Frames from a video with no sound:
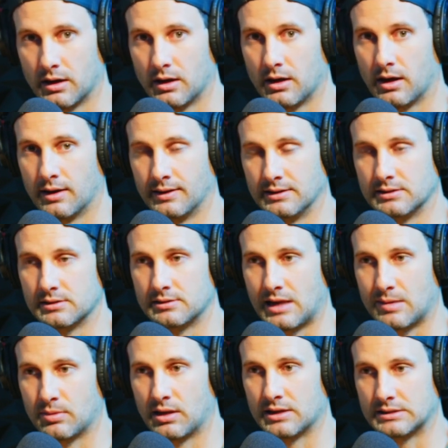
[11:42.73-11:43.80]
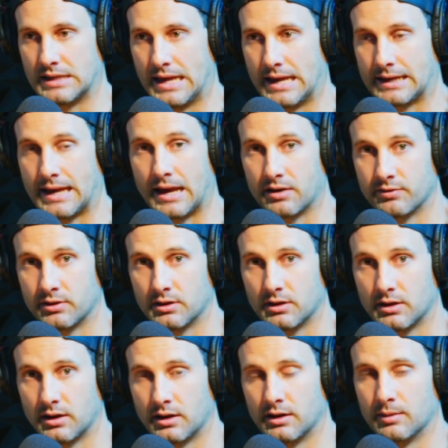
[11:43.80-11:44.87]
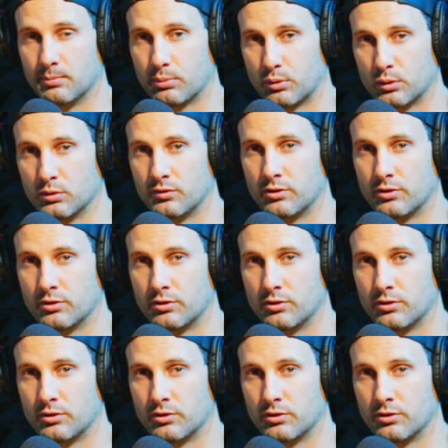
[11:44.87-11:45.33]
and then stabilize the heck out of it and improve